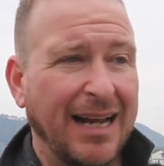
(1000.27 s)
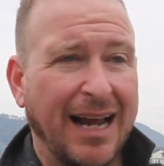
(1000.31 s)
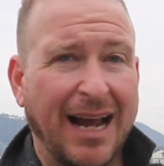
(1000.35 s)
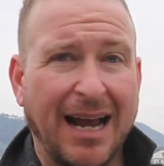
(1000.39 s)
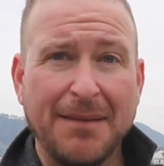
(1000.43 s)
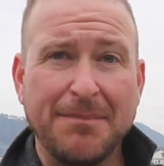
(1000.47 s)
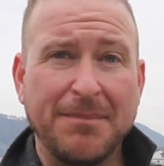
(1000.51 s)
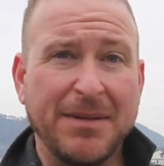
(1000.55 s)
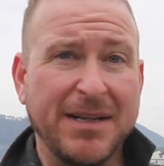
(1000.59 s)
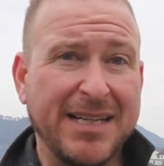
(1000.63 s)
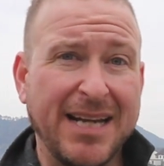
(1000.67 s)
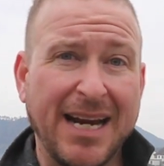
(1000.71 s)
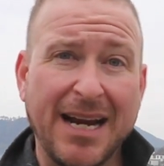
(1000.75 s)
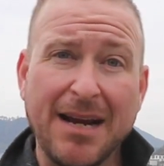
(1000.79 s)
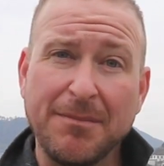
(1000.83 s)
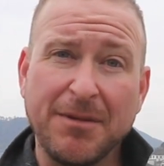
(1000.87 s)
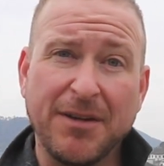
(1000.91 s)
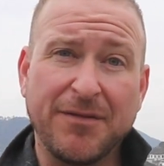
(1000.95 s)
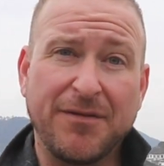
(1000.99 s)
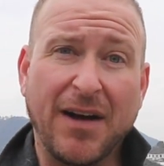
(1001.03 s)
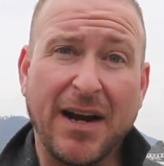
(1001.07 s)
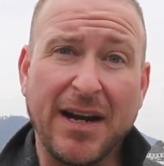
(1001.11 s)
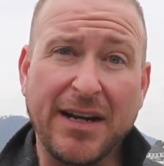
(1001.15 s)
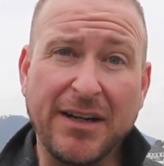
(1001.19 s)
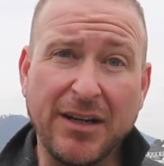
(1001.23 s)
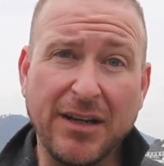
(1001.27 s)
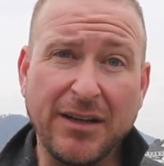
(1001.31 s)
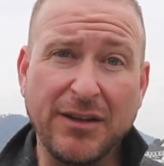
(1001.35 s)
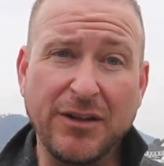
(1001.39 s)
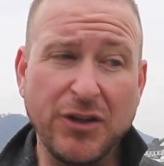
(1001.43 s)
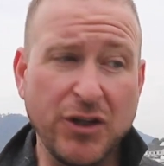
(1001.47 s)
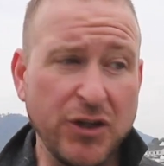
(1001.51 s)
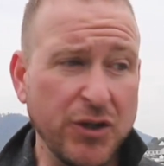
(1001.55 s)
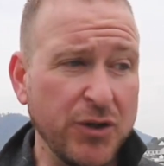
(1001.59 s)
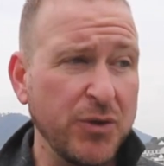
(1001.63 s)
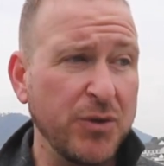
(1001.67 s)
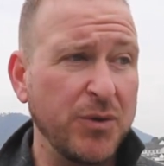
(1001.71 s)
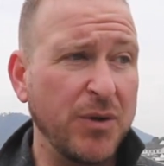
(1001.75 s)
I'd be damned if I
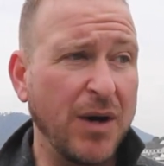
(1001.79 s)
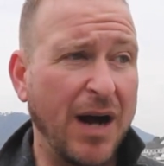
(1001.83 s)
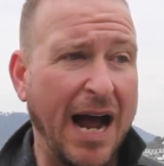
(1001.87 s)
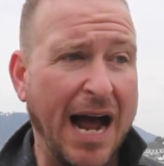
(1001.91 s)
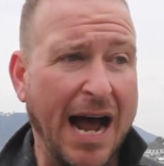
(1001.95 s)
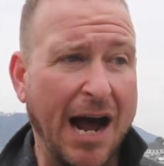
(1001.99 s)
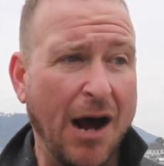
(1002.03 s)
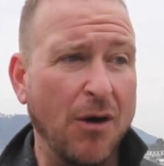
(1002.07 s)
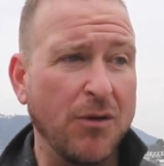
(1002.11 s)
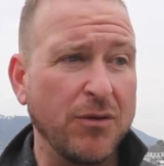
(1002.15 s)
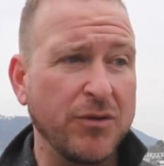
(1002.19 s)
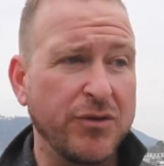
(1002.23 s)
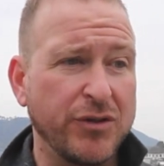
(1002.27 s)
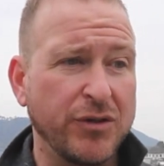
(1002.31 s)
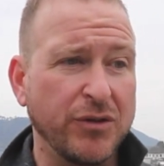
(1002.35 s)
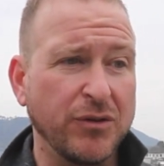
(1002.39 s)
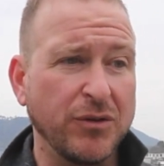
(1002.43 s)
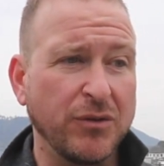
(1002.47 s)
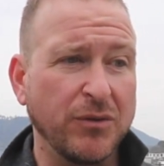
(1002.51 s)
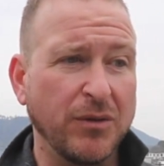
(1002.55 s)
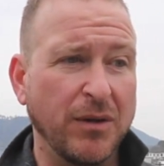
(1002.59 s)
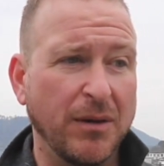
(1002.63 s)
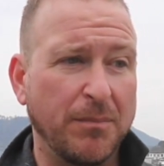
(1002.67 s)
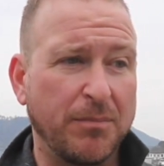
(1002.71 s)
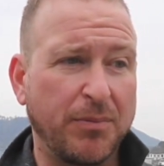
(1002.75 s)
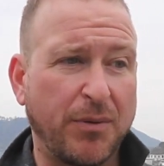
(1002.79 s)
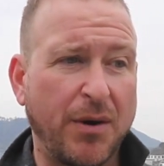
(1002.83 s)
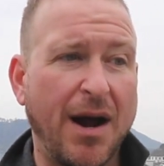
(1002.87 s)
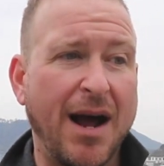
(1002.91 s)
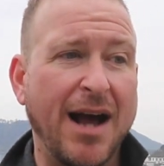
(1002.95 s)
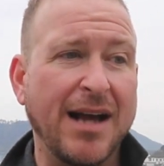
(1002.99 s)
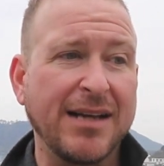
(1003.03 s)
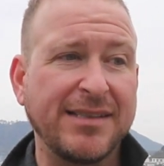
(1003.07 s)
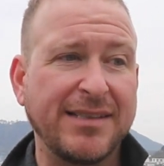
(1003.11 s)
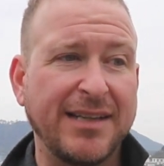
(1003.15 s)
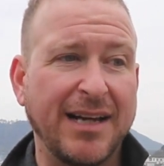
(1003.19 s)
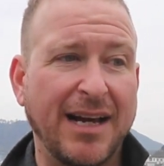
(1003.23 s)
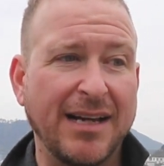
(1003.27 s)
knew how to
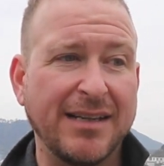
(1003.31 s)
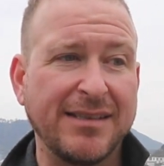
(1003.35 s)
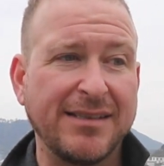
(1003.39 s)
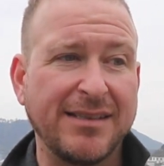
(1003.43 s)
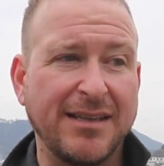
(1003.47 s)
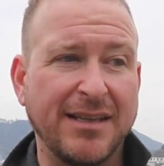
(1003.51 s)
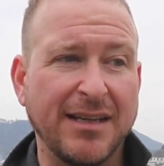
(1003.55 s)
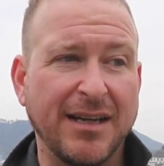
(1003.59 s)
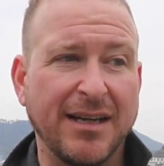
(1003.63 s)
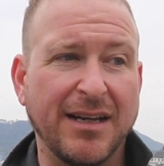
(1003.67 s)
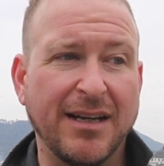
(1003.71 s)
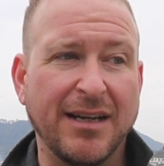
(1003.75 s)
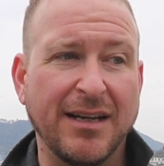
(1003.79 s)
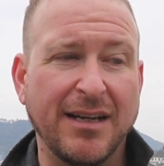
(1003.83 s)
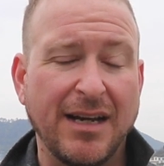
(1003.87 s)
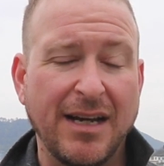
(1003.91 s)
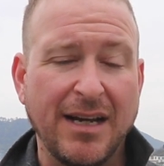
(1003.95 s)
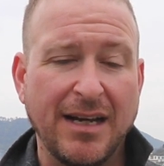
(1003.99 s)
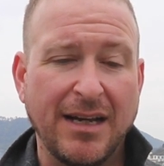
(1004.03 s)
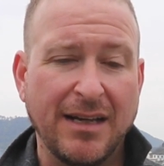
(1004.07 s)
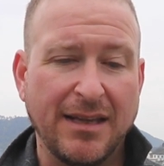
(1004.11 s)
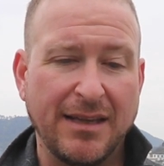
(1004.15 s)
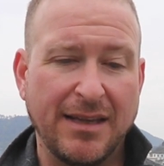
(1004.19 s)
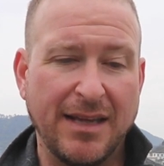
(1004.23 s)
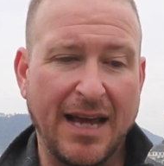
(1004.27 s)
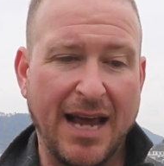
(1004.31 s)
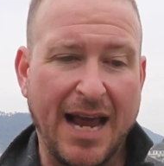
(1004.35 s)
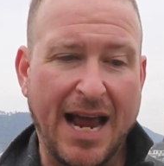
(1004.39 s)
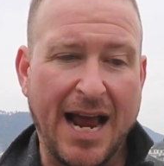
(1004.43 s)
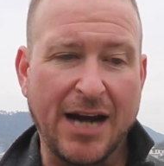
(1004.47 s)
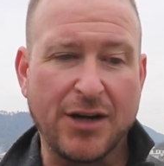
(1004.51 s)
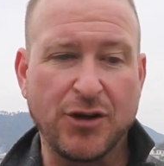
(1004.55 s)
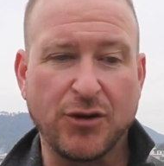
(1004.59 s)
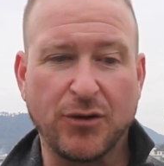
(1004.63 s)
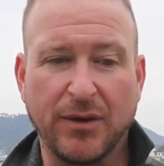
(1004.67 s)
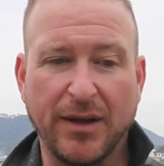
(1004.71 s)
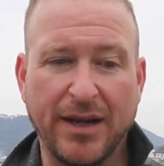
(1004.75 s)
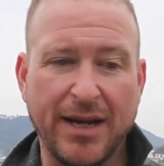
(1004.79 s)
process the
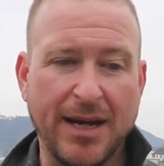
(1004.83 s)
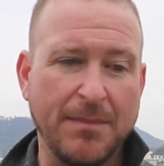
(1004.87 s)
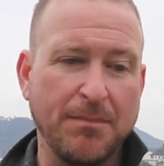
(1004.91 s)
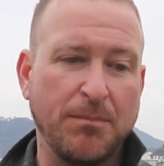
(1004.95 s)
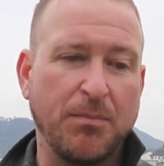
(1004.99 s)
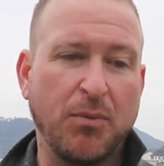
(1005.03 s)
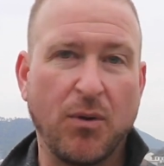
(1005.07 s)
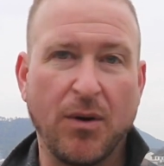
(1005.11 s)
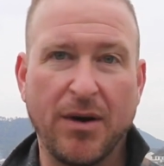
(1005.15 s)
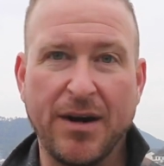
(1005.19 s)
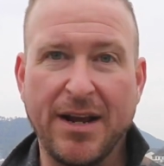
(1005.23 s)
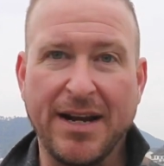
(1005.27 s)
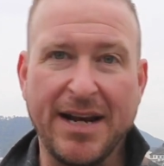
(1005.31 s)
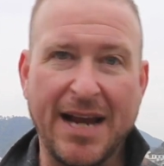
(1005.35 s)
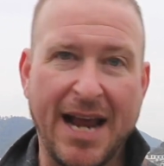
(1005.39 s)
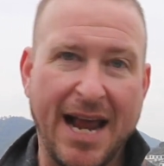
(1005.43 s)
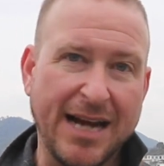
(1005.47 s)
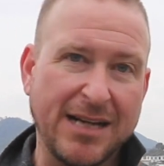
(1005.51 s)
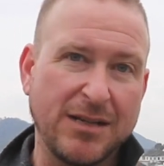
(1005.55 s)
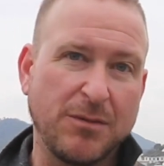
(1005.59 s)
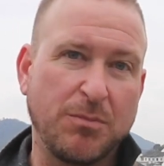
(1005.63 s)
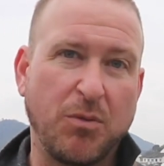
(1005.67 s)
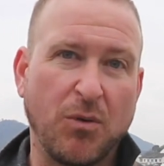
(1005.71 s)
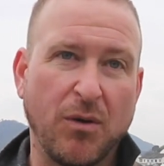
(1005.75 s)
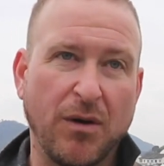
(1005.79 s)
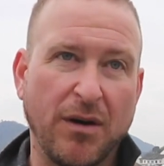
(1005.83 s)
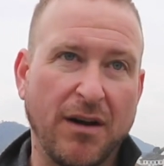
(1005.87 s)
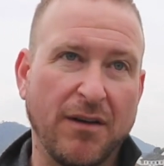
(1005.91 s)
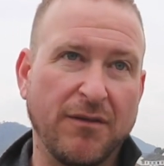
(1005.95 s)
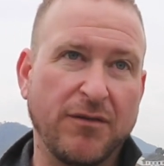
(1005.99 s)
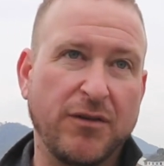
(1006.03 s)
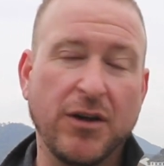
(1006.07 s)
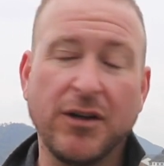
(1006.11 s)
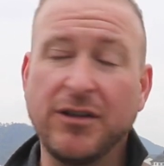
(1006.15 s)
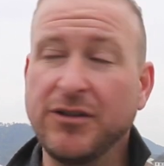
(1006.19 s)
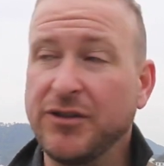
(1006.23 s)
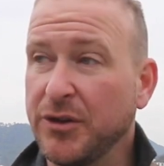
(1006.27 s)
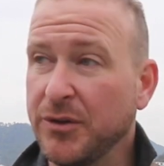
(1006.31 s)
actual import and export
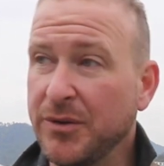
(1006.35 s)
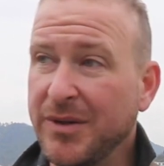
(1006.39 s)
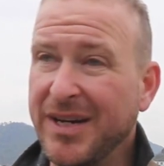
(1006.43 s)
of goods.